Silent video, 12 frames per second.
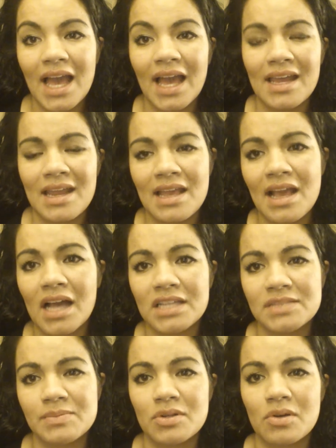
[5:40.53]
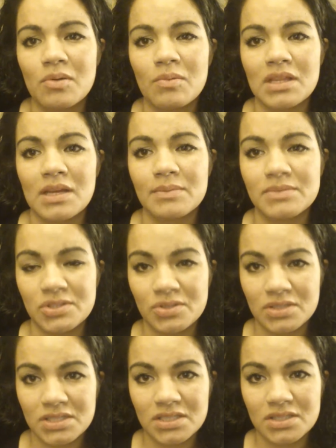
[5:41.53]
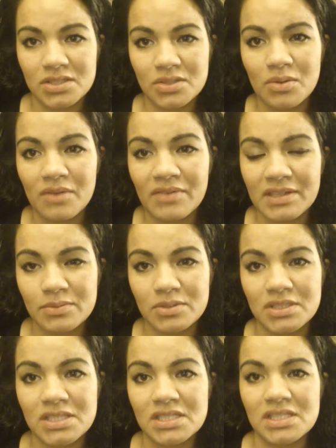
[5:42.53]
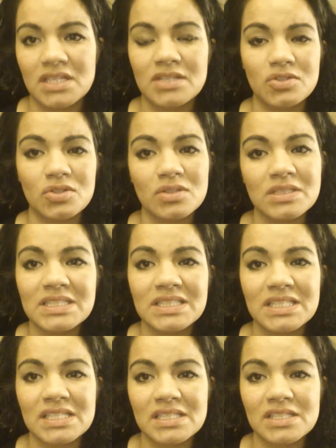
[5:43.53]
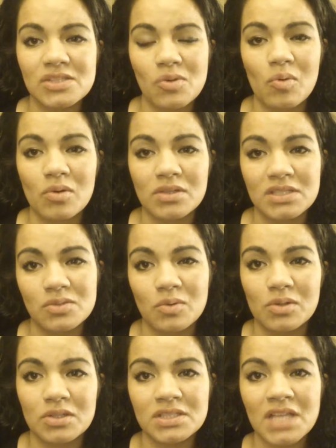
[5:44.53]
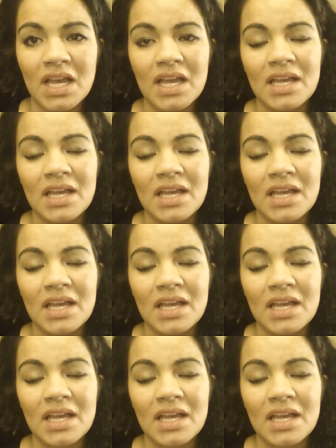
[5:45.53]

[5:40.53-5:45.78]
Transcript: at a hospital with obstetricians who have expertise in certain diseases or disorders.